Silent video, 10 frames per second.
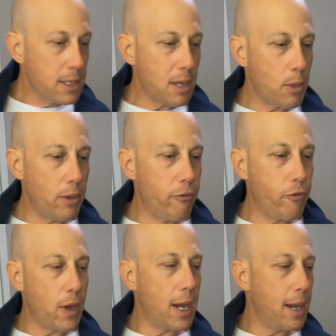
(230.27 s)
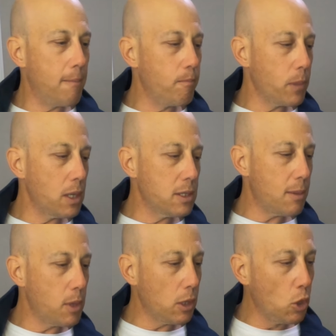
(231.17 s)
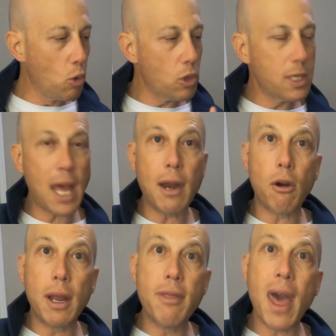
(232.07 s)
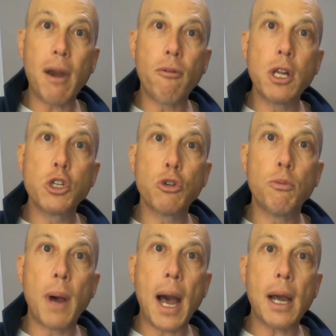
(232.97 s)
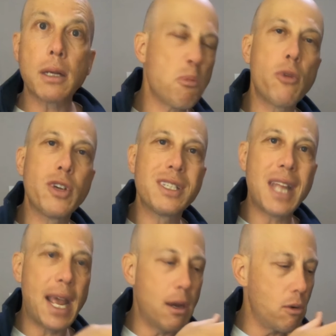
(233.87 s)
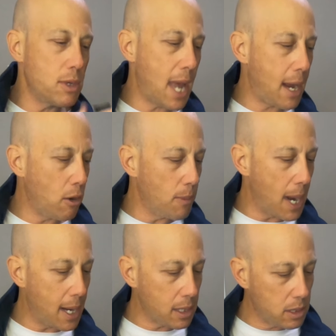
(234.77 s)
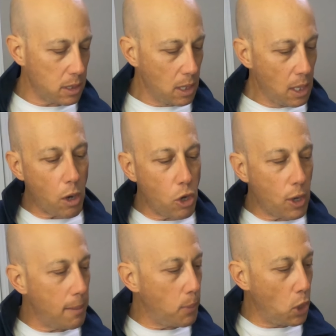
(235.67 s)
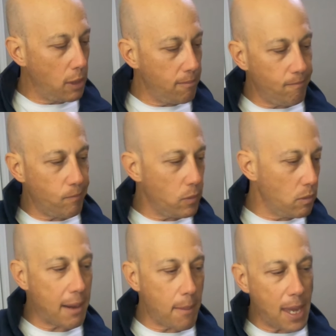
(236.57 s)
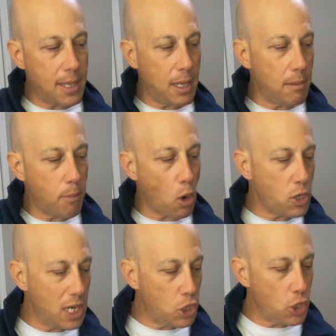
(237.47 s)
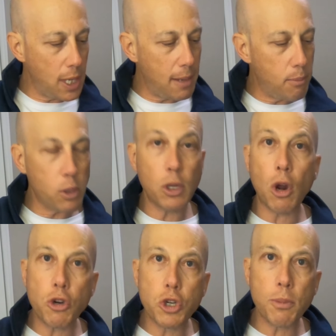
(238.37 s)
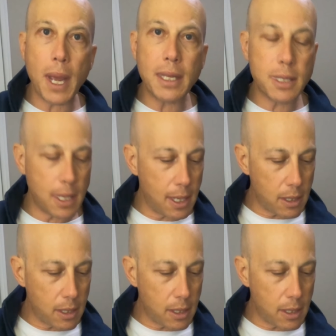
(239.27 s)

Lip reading: some of the lures that are in that original box, it's more of a standard tackle box where you can segment it and partition it and put larger baits in